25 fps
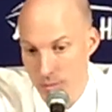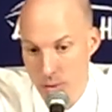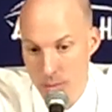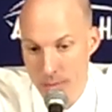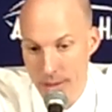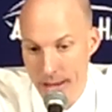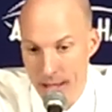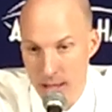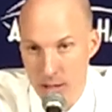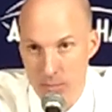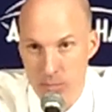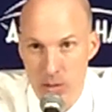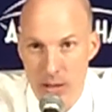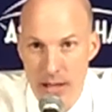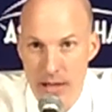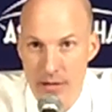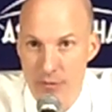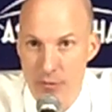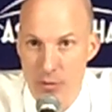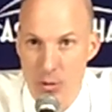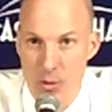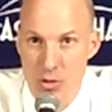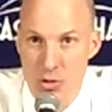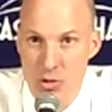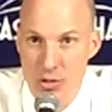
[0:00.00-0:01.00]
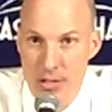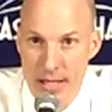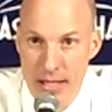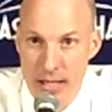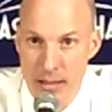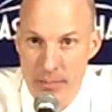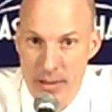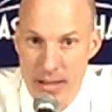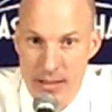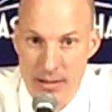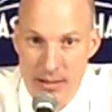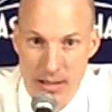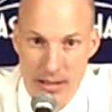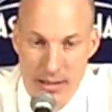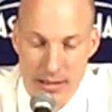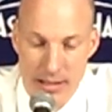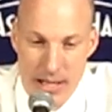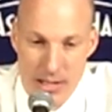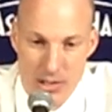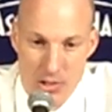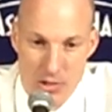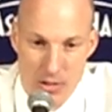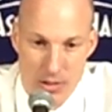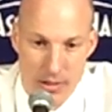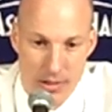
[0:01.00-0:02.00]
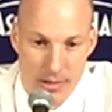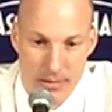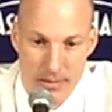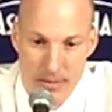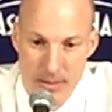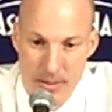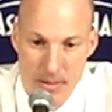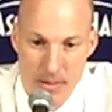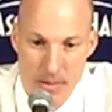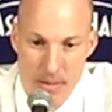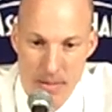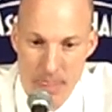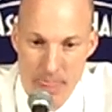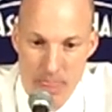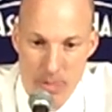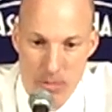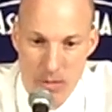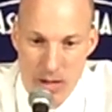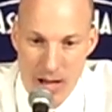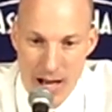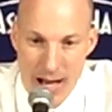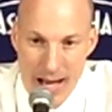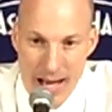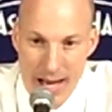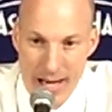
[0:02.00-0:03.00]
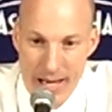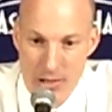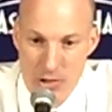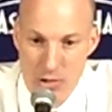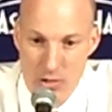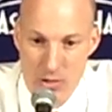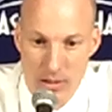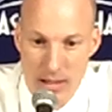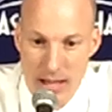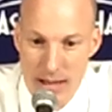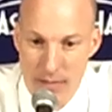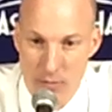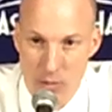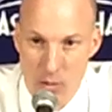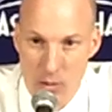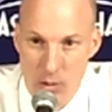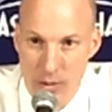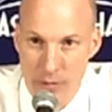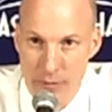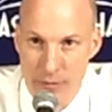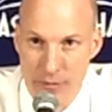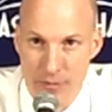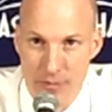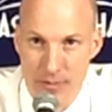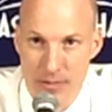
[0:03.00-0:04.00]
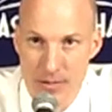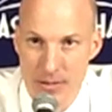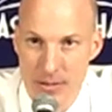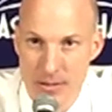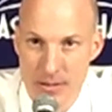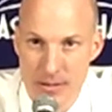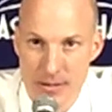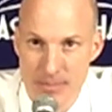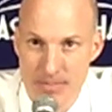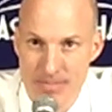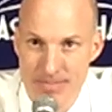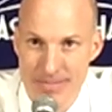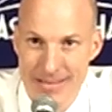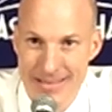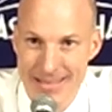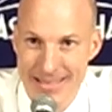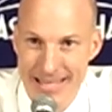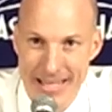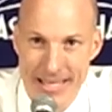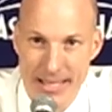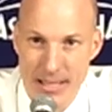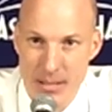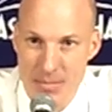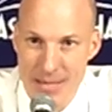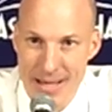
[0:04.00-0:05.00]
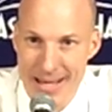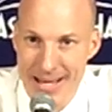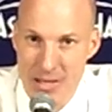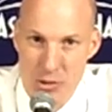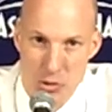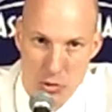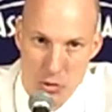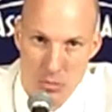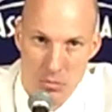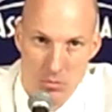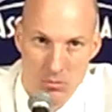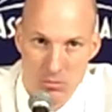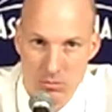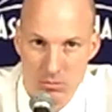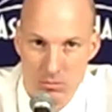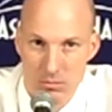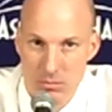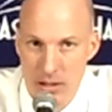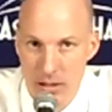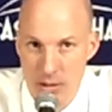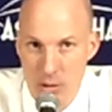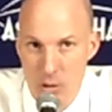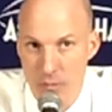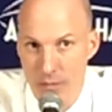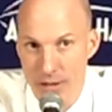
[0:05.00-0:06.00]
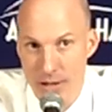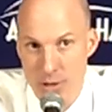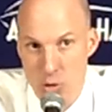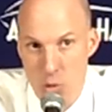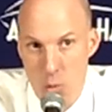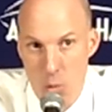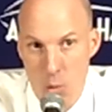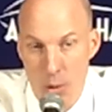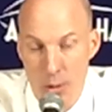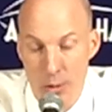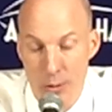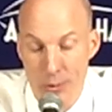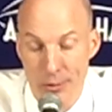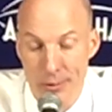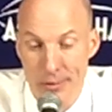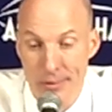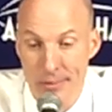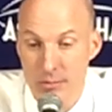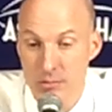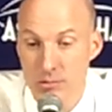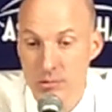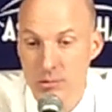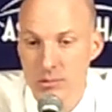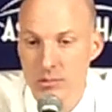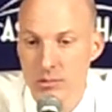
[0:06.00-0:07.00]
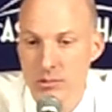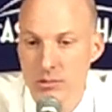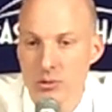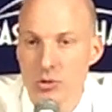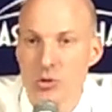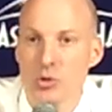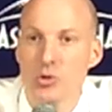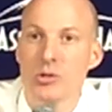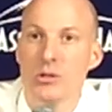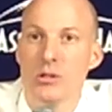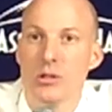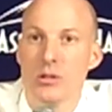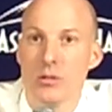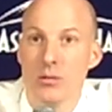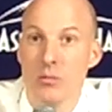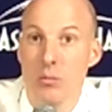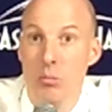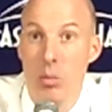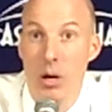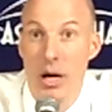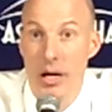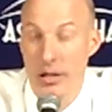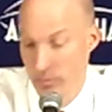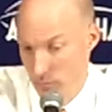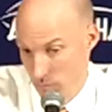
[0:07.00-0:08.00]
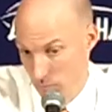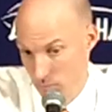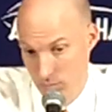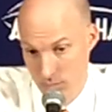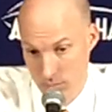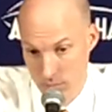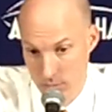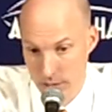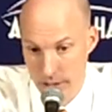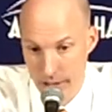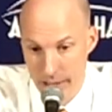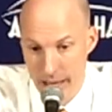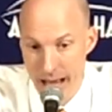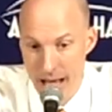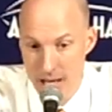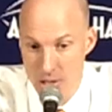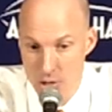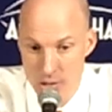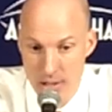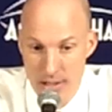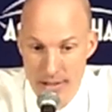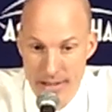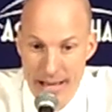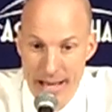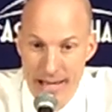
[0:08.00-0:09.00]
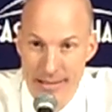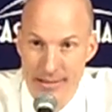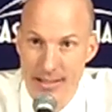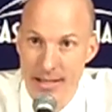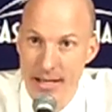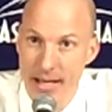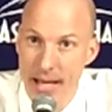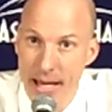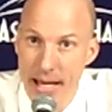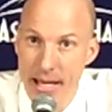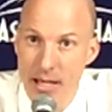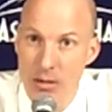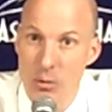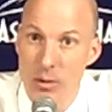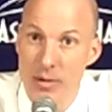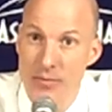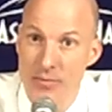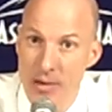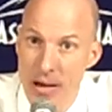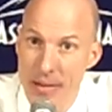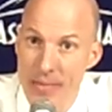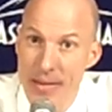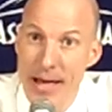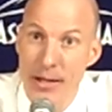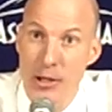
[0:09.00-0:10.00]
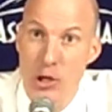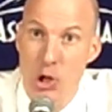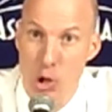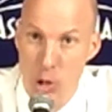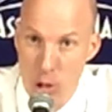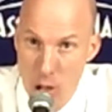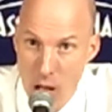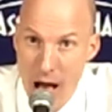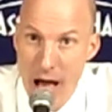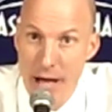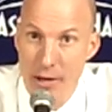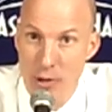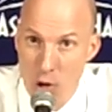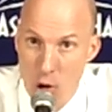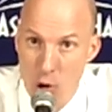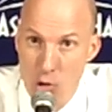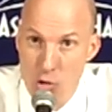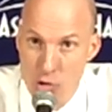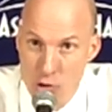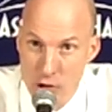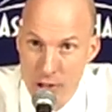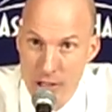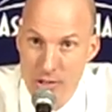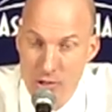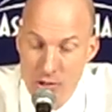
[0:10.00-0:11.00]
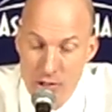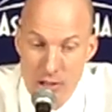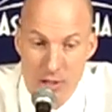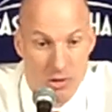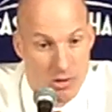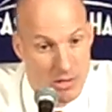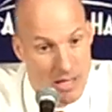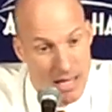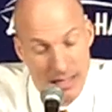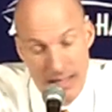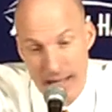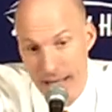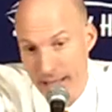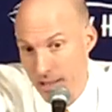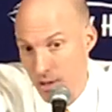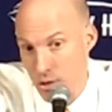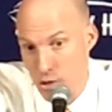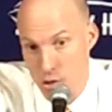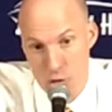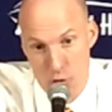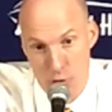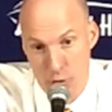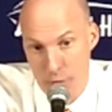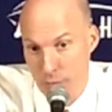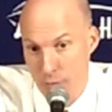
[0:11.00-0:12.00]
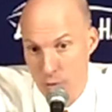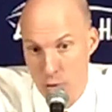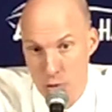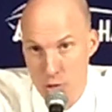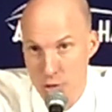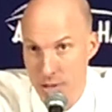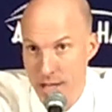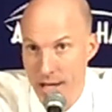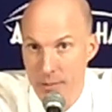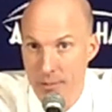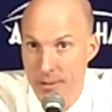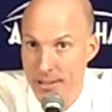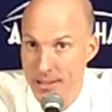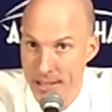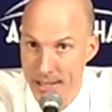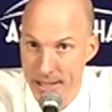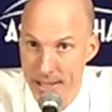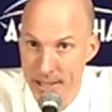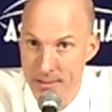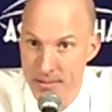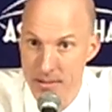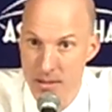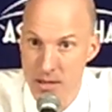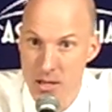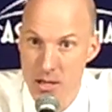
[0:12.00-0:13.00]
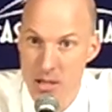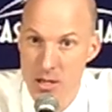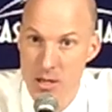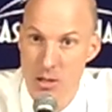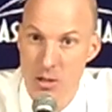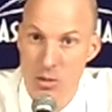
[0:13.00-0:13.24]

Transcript: to make a play for his team, I think that's the highest level of team-ism. I don't know if that's a word. But the guys did that today. We've done that a lot all season. It's not like this is the first day we did it.